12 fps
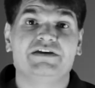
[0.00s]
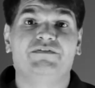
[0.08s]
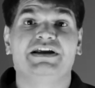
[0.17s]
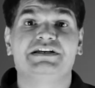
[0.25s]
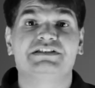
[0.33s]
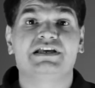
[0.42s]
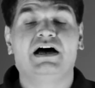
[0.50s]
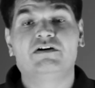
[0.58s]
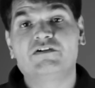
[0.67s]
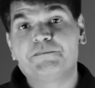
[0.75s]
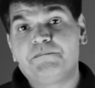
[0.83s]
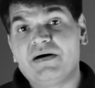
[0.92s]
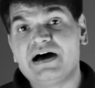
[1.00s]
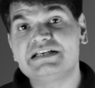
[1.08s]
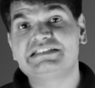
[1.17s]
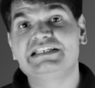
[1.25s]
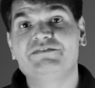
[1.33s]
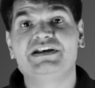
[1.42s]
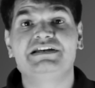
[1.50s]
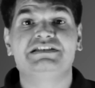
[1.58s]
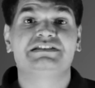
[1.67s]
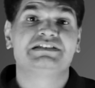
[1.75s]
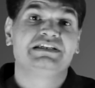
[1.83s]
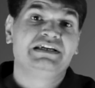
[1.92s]
events. Our past
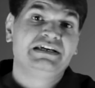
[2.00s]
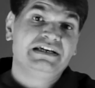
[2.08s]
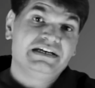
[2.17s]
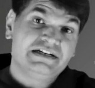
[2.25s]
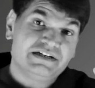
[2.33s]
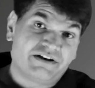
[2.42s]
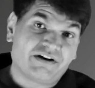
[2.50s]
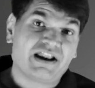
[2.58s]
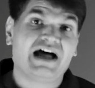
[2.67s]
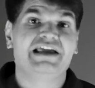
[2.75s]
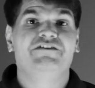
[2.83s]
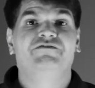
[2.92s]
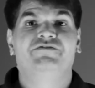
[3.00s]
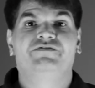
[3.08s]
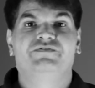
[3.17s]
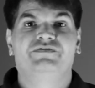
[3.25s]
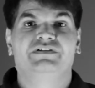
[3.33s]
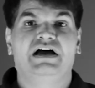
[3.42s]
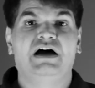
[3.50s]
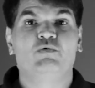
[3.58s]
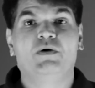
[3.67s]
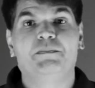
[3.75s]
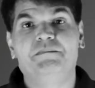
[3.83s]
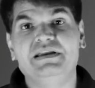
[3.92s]
events drive
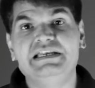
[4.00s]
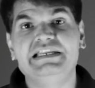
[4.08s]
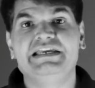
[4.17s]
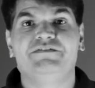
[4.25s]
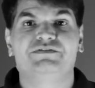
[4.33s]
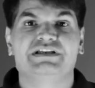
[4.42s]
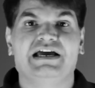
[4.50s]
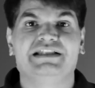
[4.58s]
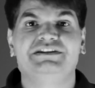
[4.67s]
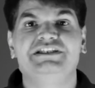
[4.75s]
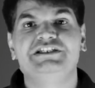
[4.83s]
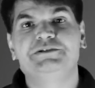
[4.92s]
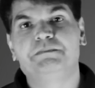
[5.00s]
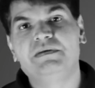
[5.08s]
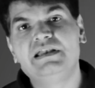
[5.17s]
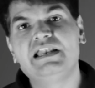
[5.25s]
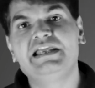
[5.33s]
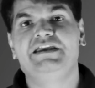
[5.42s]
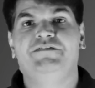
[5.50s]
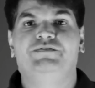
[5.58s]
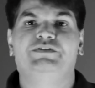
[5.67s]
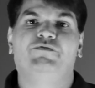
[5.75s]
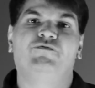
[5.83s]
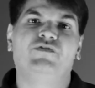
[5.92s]
our beliefs, and these
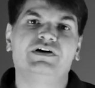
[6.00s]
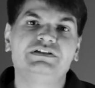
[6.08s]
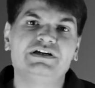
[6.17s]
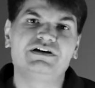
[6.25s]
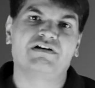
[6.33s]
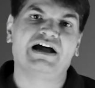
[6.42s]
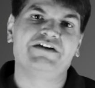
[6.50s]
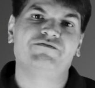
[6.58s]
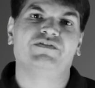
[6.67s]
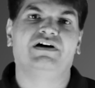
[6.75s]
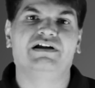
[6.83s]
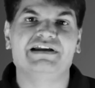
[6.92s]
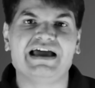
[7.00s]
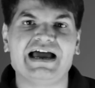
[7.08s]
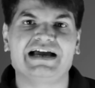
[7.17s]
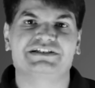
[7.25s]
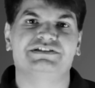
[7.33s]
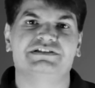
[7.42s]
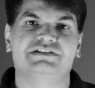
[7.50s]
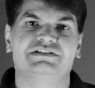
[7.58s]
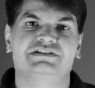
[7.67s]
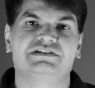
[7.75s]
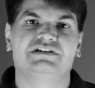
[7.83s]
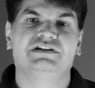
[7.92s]
beliefs further drive our
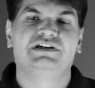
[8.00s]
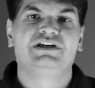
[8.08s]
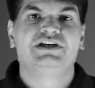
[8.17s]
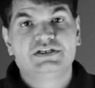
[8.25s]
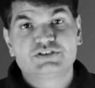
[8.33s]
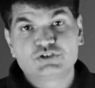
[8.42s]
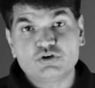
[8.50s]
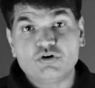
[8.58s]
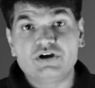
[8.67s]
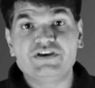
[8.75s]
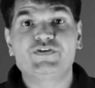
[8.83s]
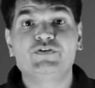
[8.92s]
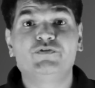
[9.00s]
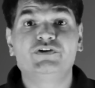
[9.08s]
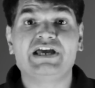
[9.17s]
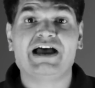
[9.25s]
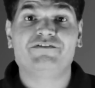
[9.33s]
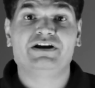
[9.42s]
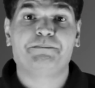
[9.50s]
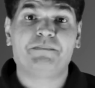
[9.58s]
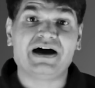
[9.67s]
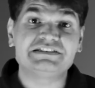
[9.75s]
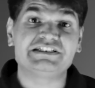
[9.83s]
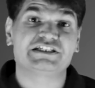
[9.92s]
actions. So if you would have a
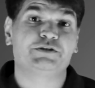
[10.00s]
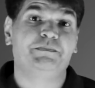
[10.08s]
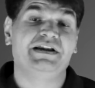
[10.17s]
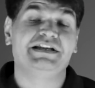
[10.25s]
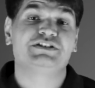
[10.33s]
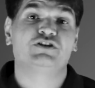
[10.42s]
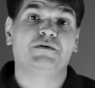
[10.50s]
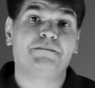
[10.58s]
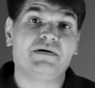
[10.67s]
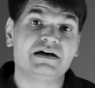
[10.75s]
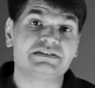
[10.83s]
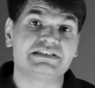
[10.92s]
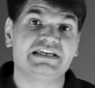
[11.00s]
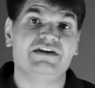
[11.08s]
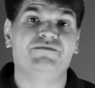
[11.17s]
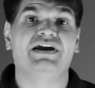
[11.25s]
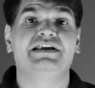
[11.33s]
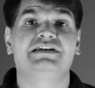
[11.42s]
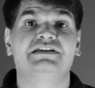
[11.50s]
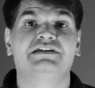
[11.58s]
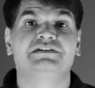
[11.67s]
past experience or past event